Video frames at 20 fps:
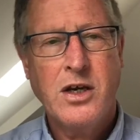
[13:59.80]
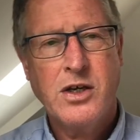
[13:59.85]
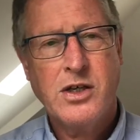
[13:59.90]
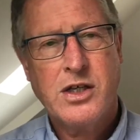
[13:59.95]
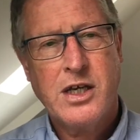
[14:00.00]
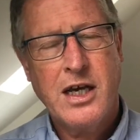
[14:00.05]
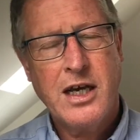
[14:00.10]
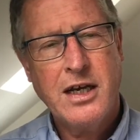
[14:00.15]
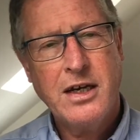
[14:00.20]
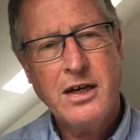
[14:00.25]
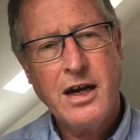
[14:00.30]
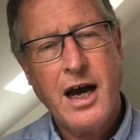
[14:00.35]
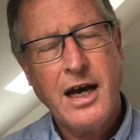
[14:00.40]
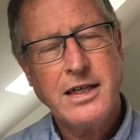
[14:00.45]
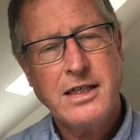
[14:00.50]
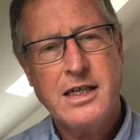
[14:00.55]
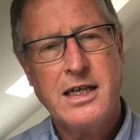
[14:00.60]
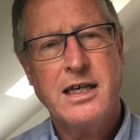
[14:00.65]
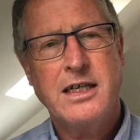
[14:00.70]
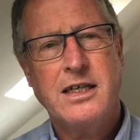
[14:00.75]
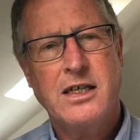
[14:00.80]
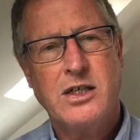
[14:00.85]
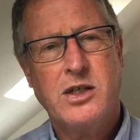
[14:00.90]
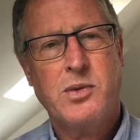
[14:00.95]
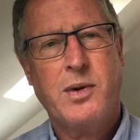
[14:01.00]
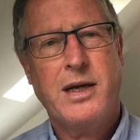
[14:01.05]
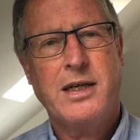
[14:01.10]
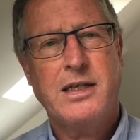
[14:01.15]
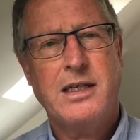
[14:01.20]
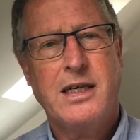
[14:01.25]
You see, in 19 and
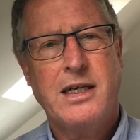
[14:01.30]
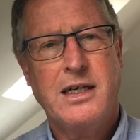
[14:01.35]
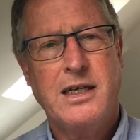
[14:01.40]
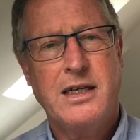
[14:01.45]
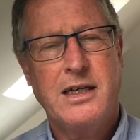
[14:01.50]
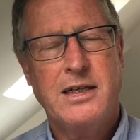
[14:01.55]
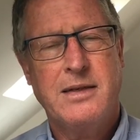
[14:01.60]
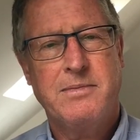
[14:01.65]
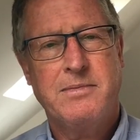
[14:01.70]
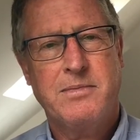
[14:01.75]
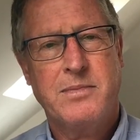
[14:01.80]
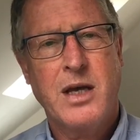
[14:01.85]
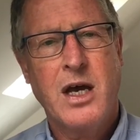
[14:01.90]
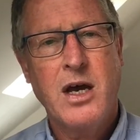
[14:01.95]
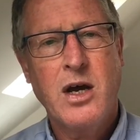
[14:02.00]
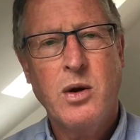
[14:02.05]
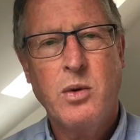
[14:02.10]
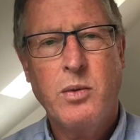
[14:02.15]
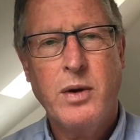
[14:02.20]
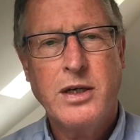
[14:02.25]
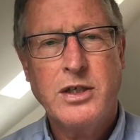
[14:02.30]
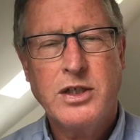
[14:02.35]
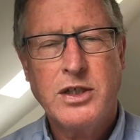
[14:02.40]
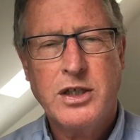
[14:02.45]
20, we're